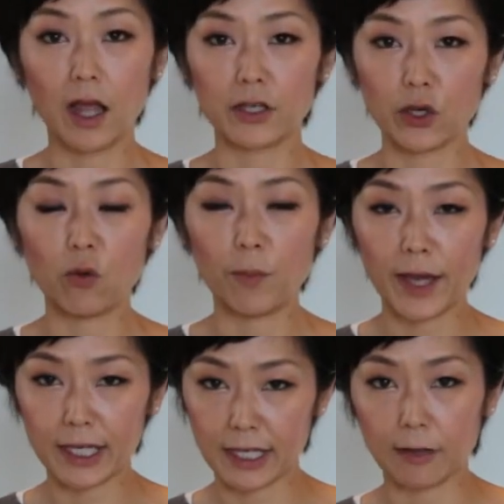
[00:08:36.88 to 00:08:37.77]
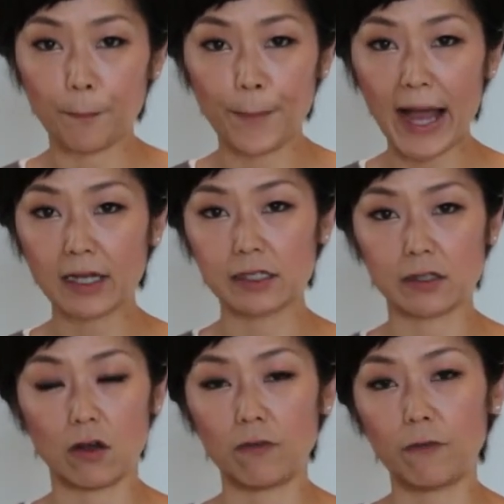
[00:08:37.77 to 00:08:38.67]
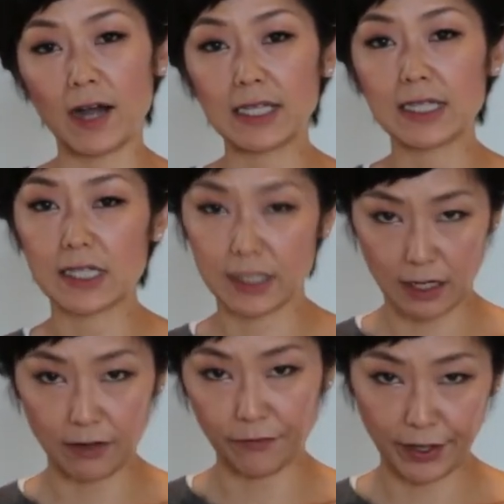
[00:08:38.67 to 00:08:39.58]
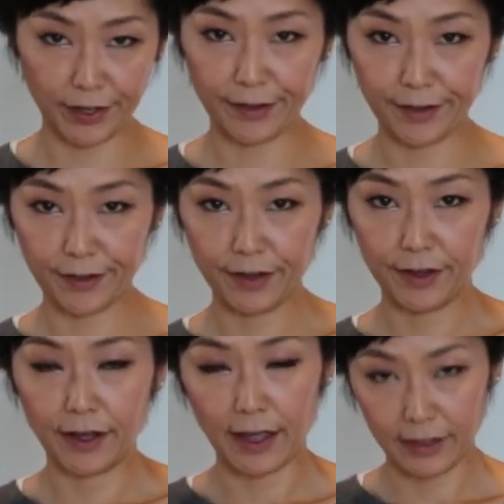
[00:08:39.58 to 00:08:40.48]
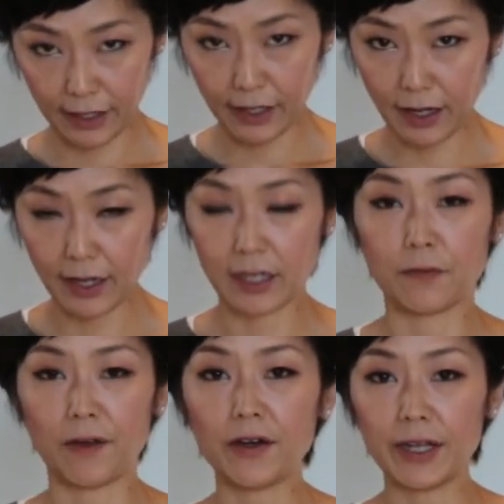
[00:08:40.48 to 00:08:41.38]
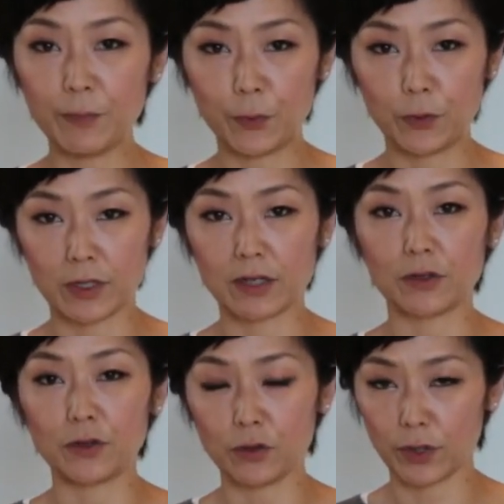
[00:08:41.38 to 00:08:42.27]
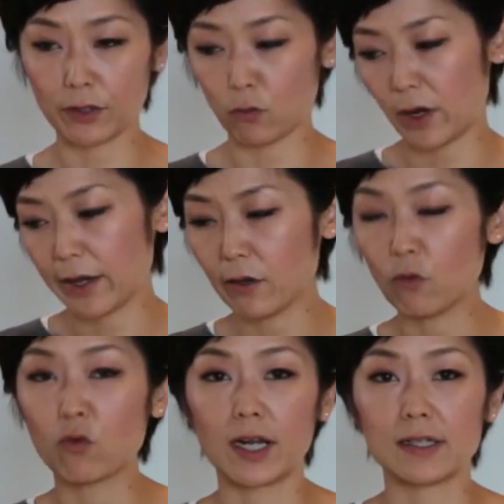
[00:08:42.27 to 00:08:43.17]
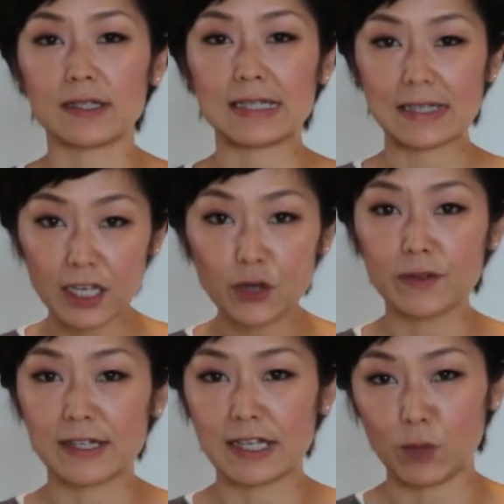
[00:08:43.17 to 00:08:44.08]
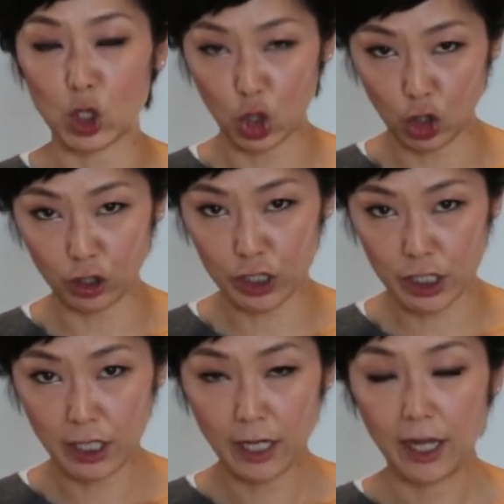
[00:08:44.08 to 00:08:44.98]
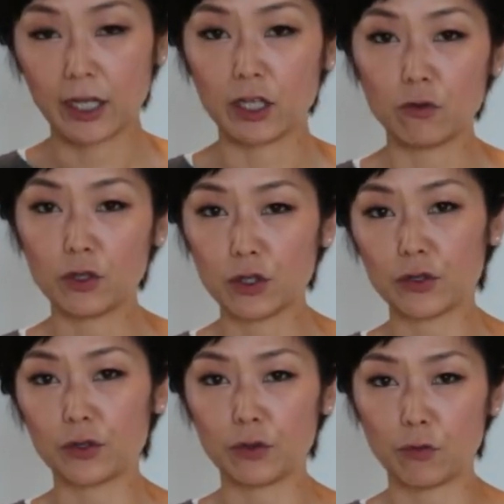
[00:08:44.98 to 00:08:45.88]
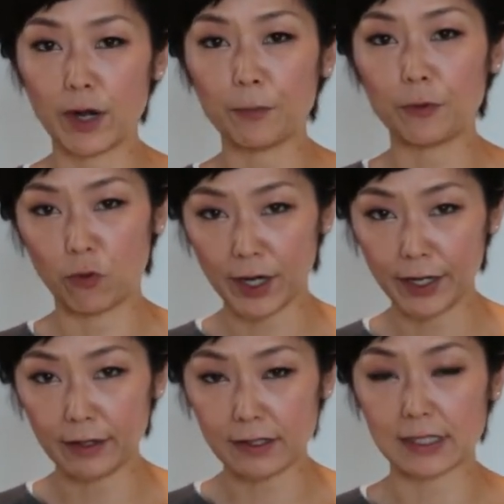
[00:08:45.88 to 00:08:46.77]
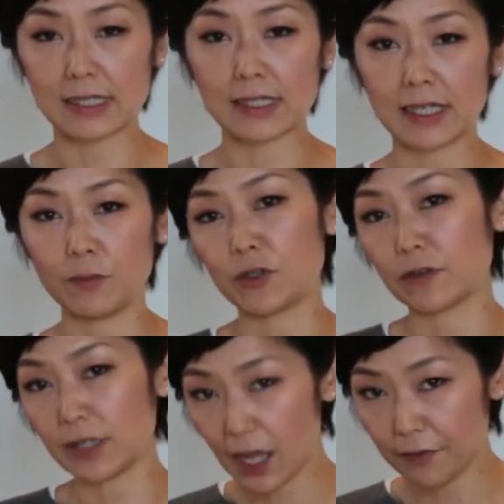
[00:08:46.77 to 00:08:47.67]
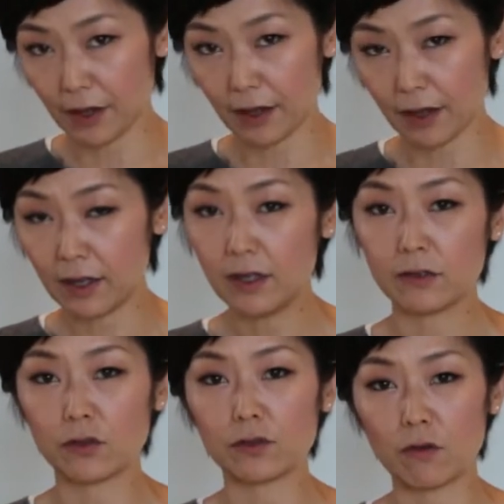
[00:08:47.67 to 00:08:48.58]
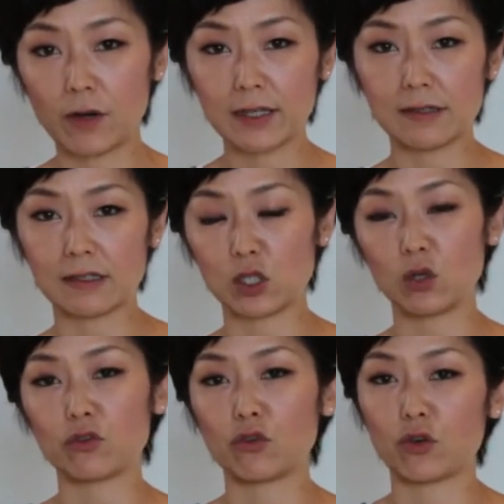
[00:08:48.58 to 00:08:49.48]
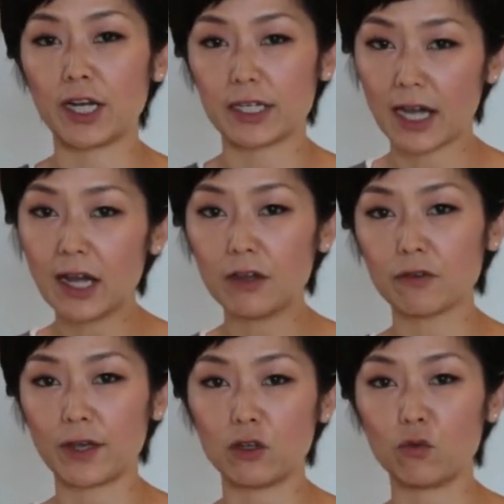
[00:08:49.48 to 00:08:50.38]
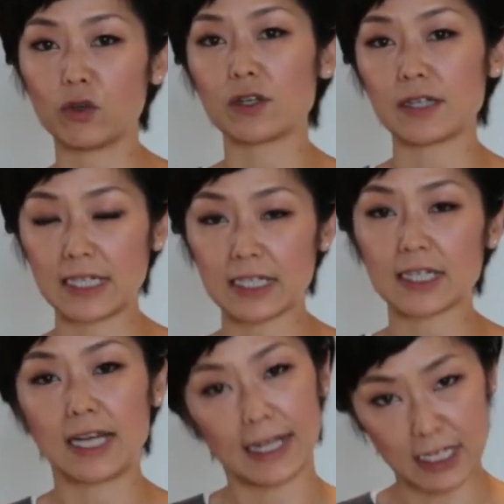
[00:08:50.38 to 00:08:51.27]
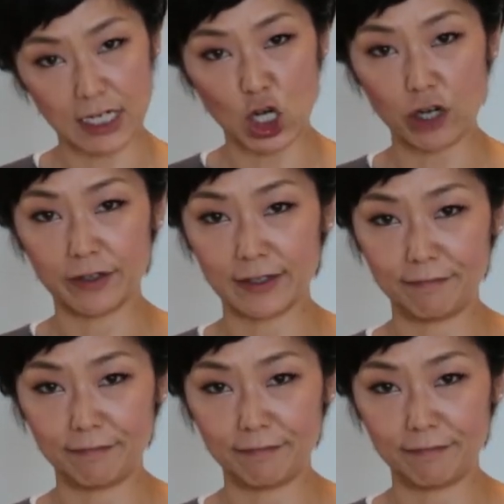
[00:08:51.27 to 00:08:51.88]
You're making packs of 1 serving. And here, it's very important to do it while rice is still steaming hot. You want to wrap rice and steam together so the rice is not dried out when you want to eat it later on.